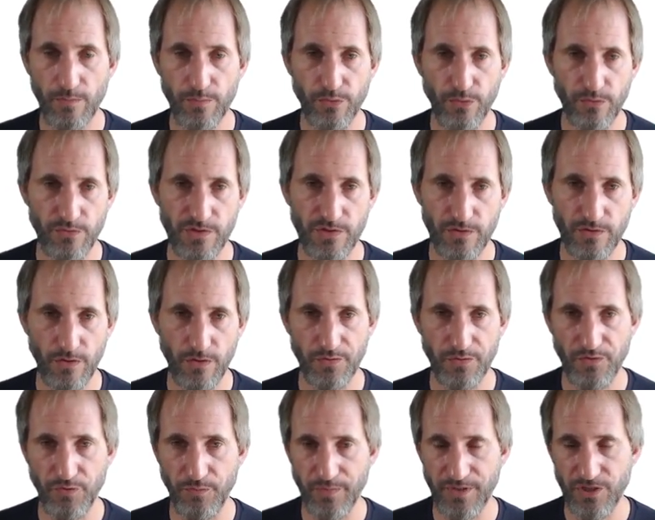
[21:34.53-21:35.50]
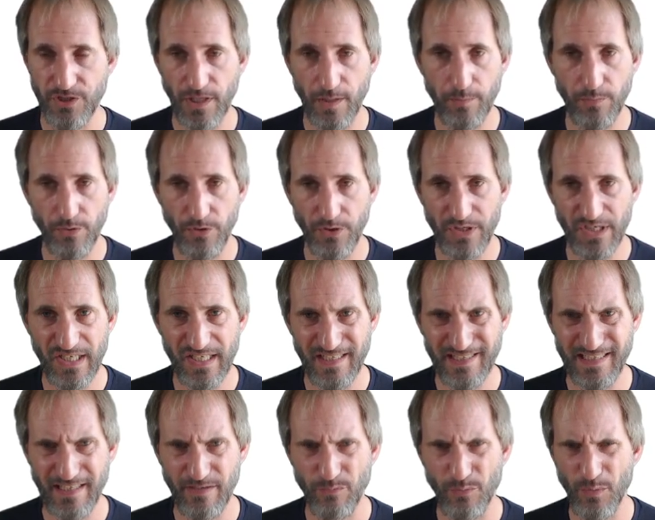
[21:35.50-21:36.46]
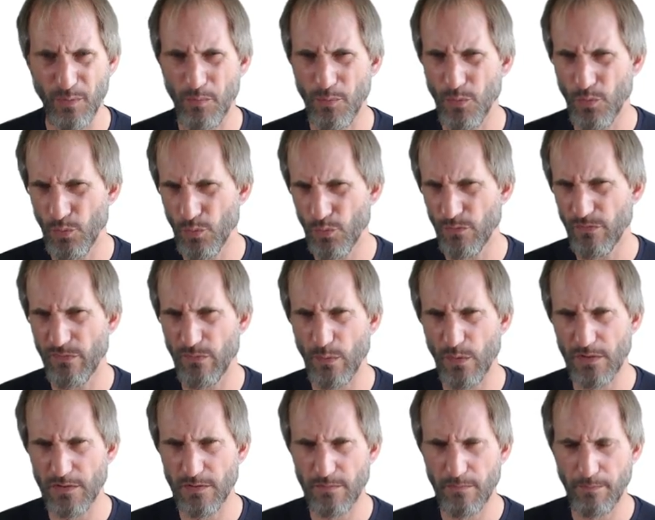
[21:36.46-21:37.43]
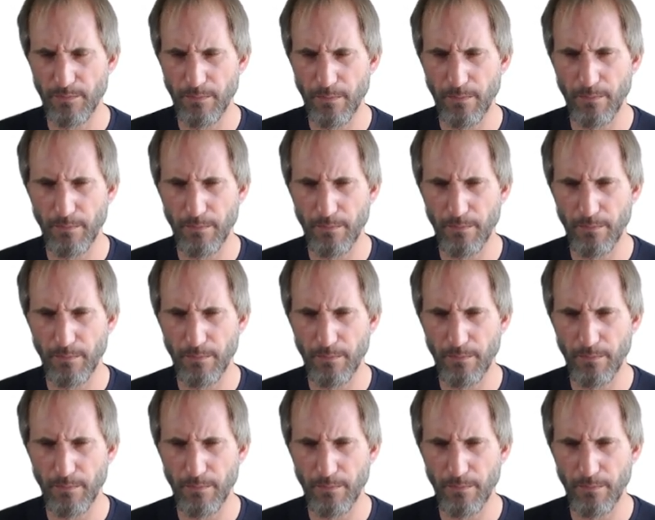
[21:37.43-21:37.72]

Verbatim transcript: process code to be checkpointed, then remove one